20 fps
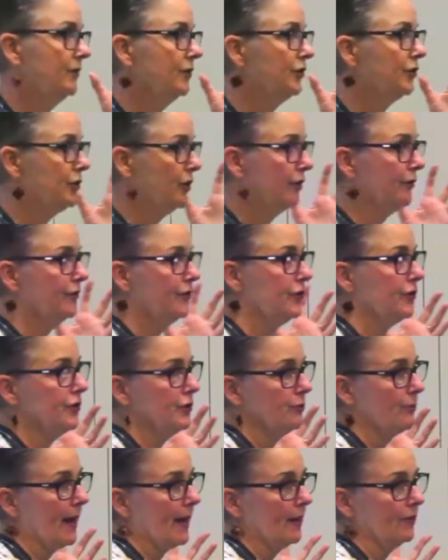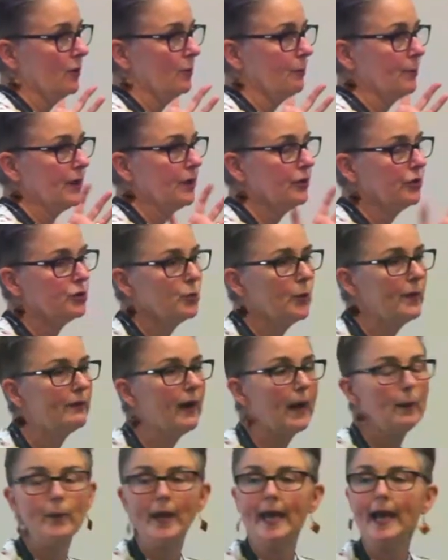the stuff that's around them because we
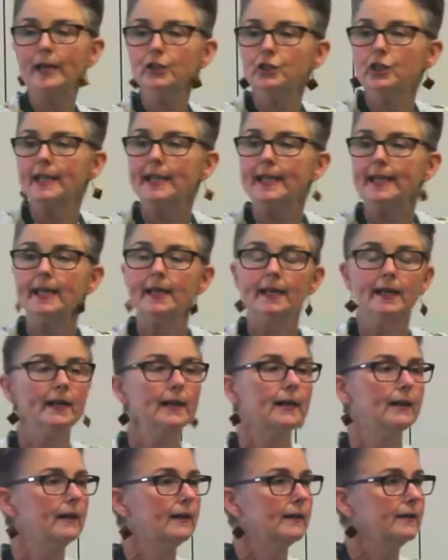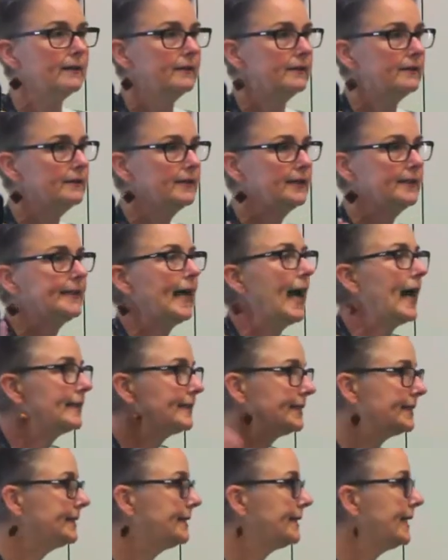we actually
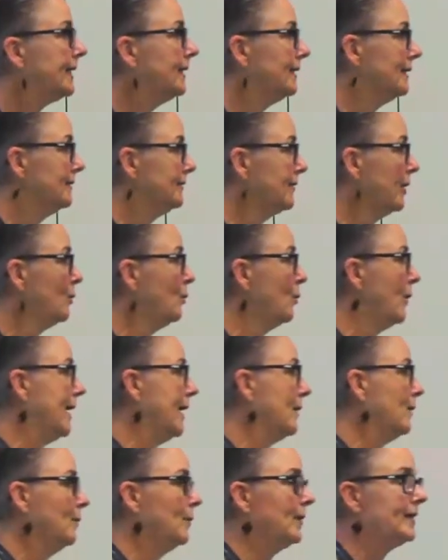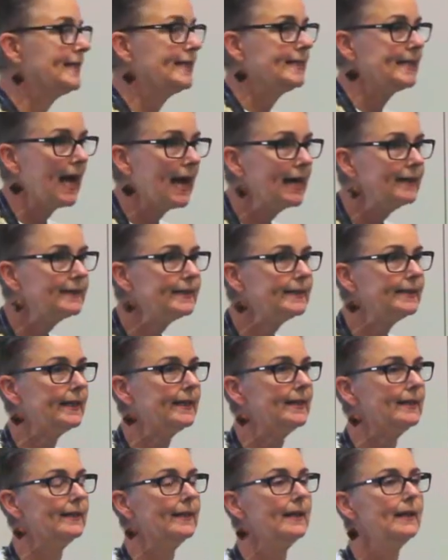stand still, don't we? We stand
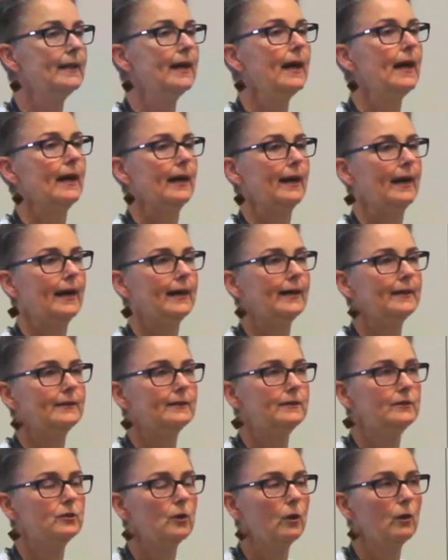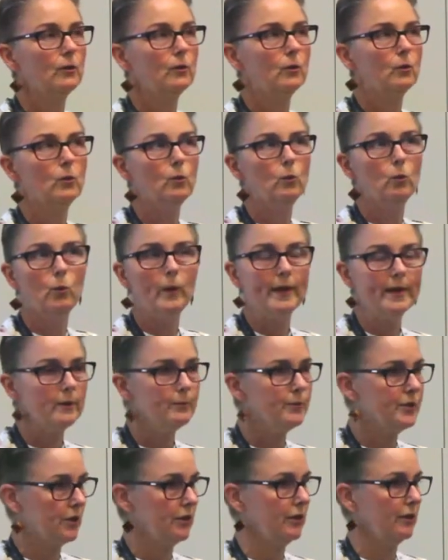still and we
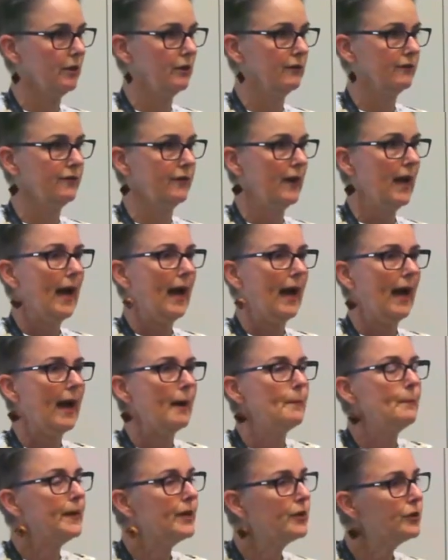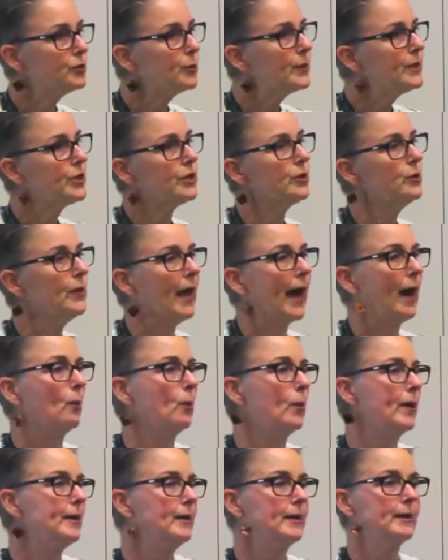observe. And because we do
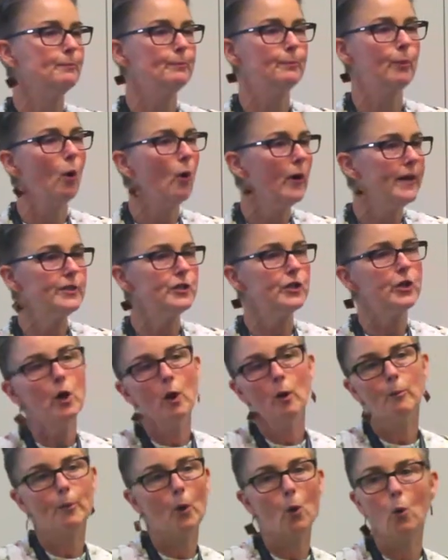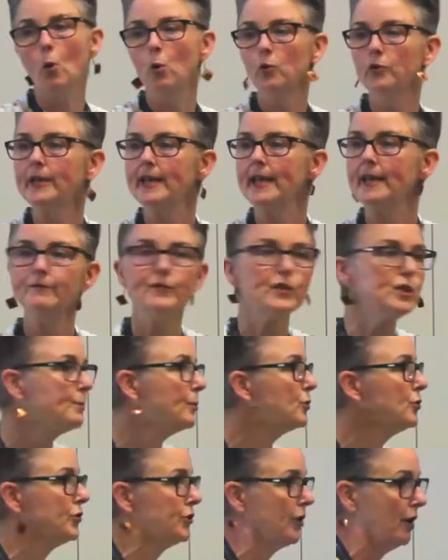that, we point up all the
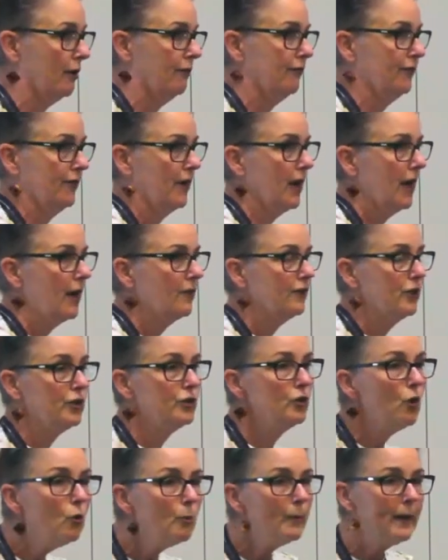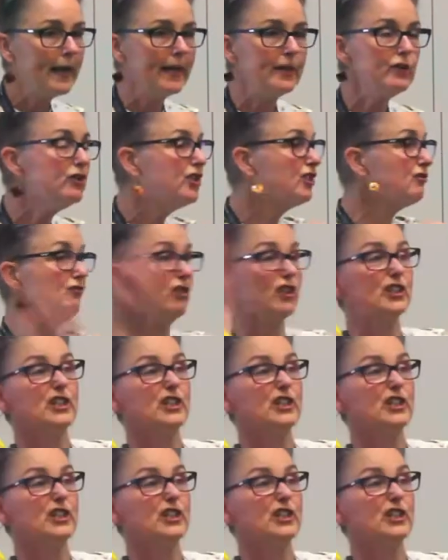invisible stuff that normally you're just